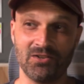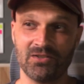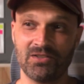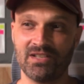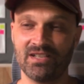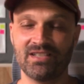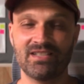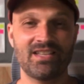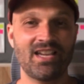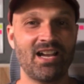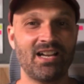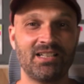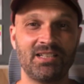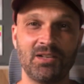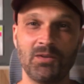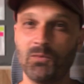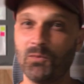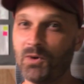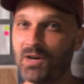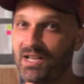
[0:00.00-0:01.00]
Exactly
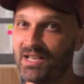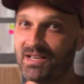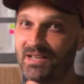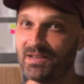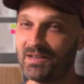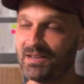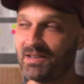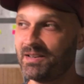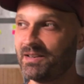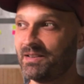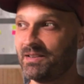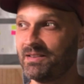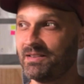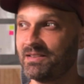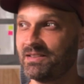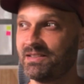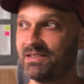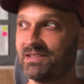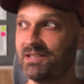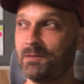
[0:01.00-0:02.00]
what
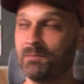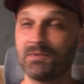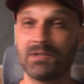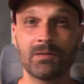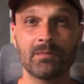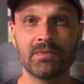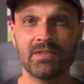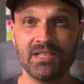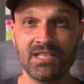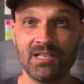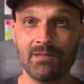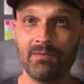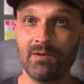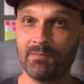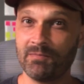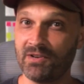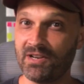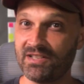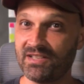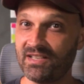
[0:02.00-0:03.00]
symptoms need to be
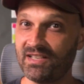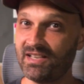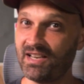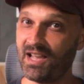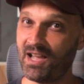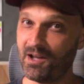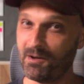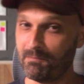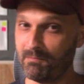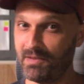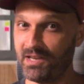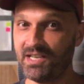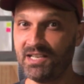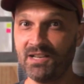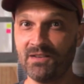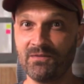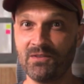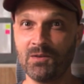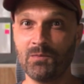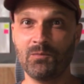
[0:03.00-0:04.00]
present? How many
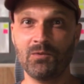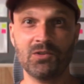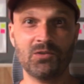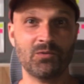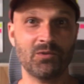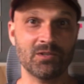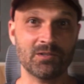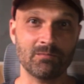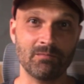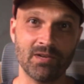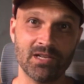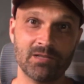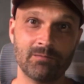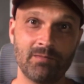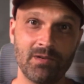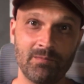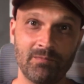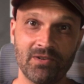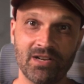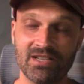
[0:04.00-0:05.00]
of them? Which ones must
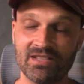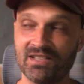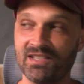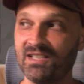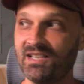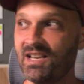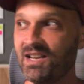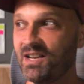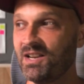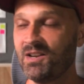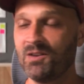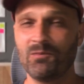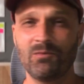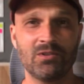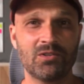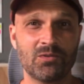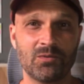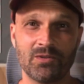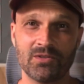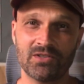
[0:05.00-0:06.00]
be present?
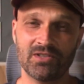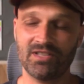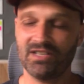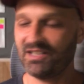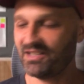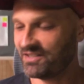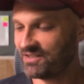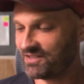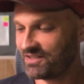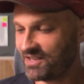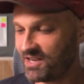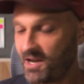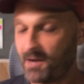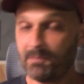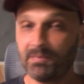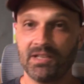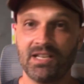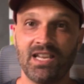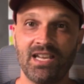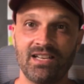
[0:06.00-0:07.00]
Which ones is
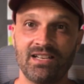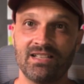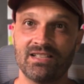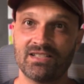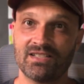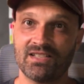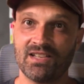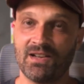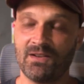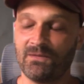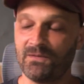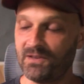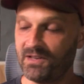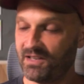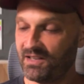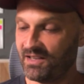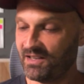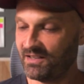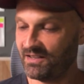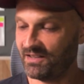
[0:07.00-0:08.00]
complicated stuff. And
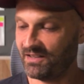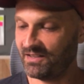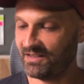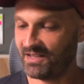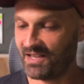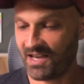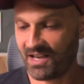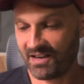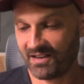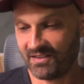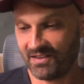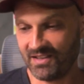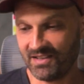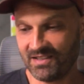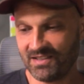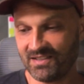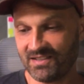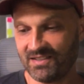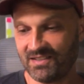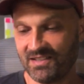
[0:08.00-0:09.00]
a lot of
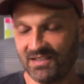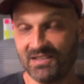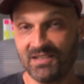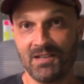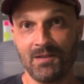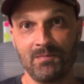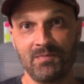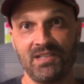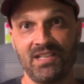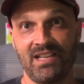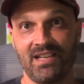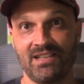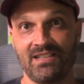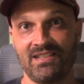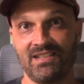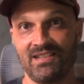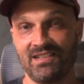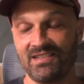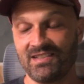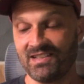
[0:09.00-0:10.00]
this, the subtext
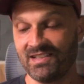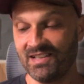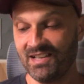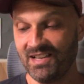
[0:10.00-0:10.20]
is that